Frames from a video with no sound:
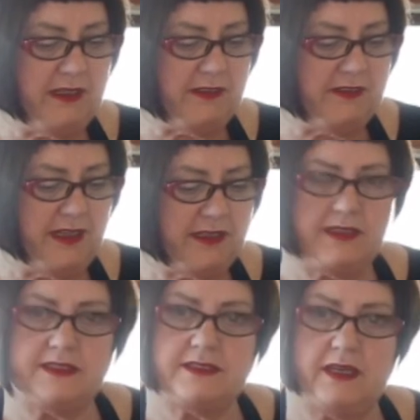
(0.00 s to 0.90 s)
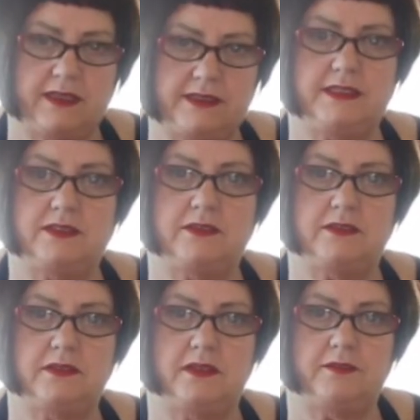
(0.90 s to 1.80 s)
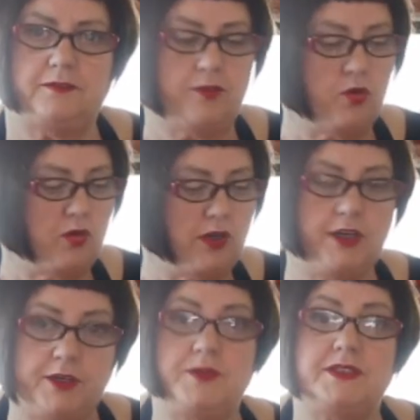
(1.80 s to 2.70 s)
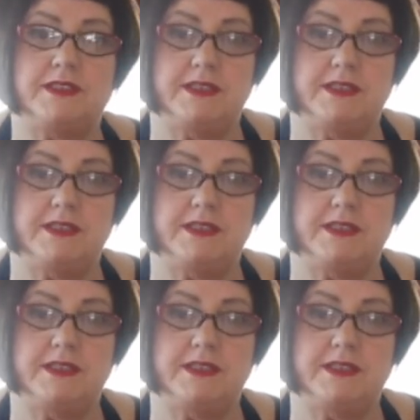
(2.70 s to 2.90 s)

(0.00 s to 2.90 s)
that is ideal for loose